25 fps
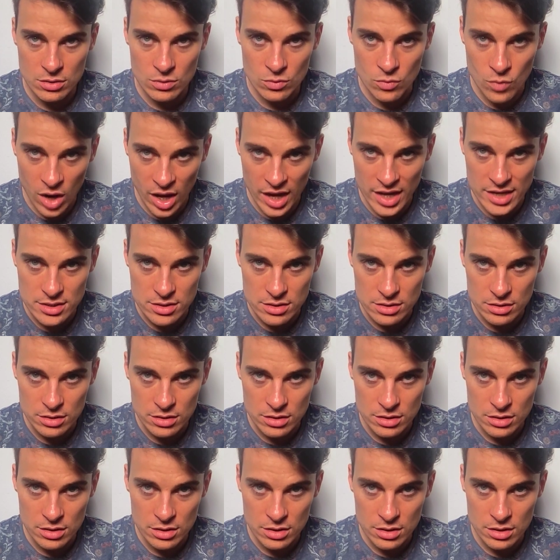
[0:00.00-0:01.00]
right?
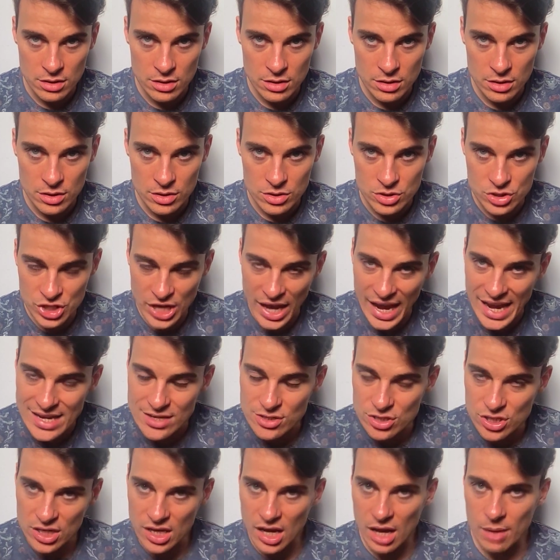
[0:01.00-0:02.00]

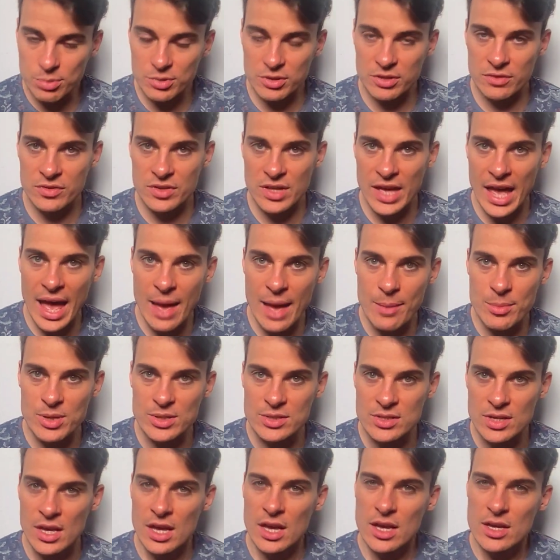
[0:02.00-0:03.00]
Change a couple of the
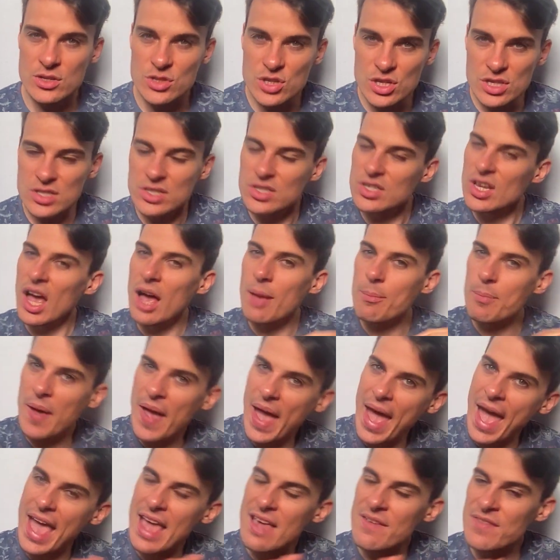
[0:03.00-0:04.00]
habits. Just start
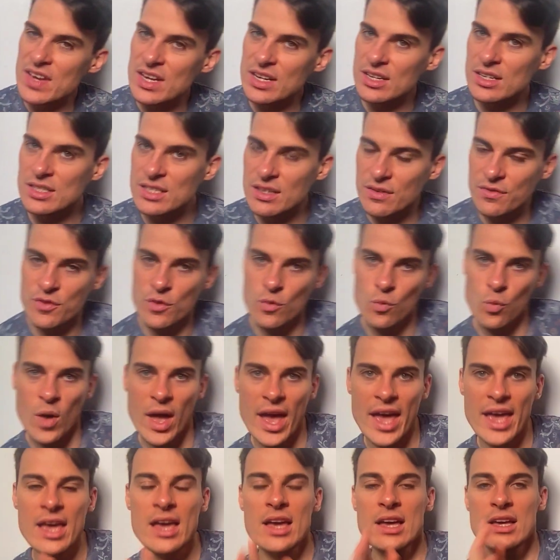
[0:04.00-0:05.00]
behaving in a different
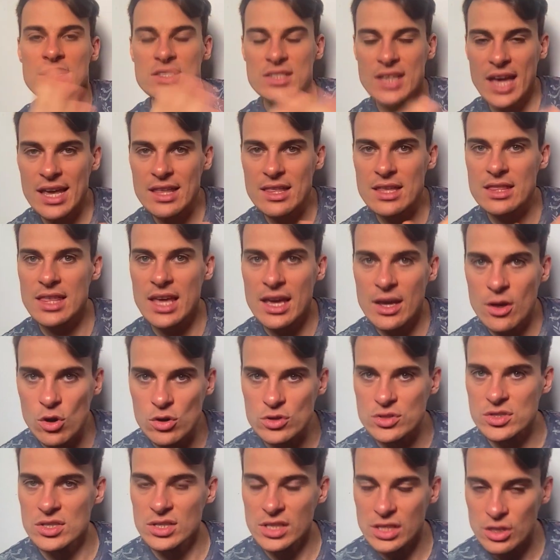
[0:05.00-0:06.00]
way. Say that they're
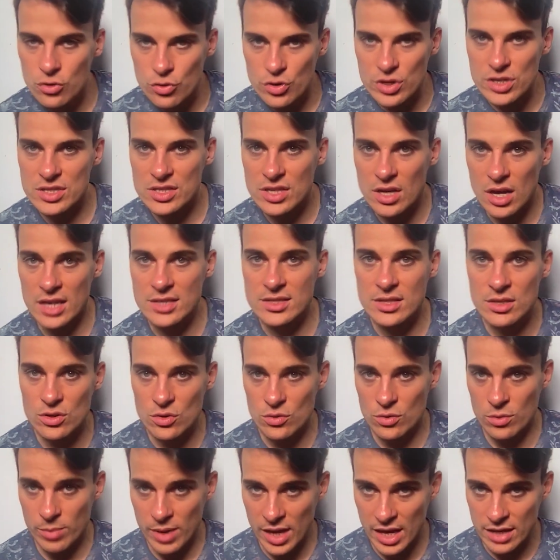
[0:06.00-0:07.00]
constantly criticizing
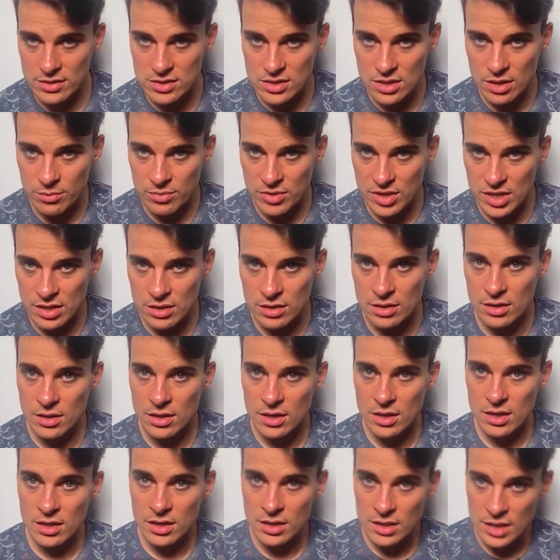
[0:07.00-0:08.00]
you about something.
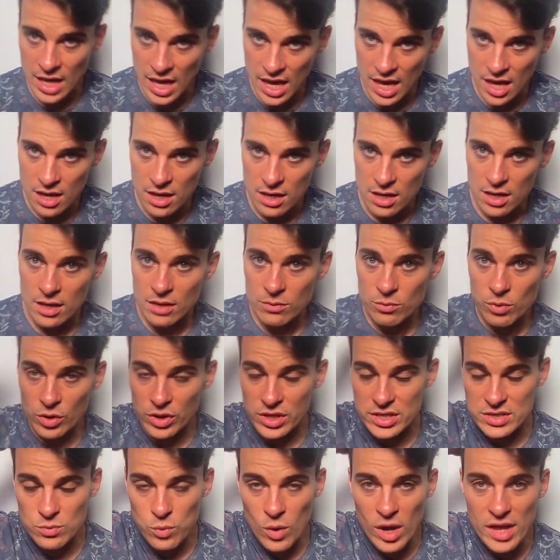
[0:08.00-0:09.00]
Yeah. Well,
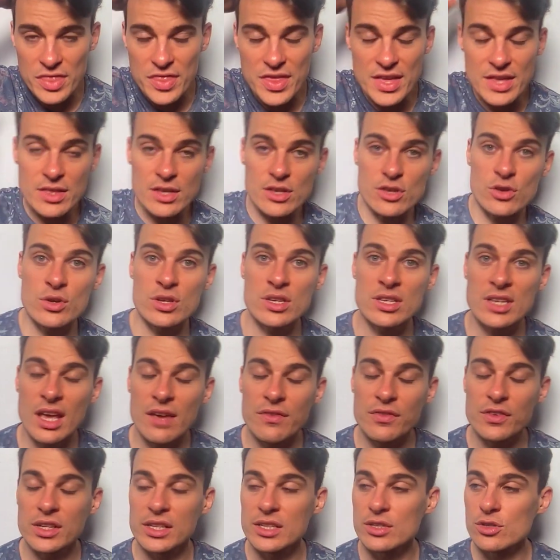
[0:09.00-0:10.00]
there's one thing that you can
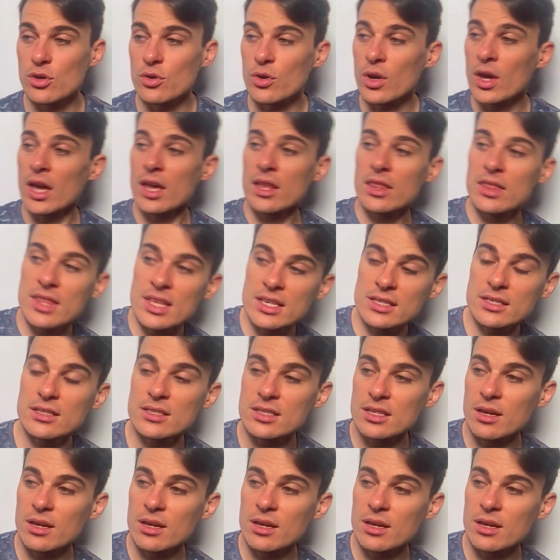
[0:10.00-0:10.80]
definitely do. This is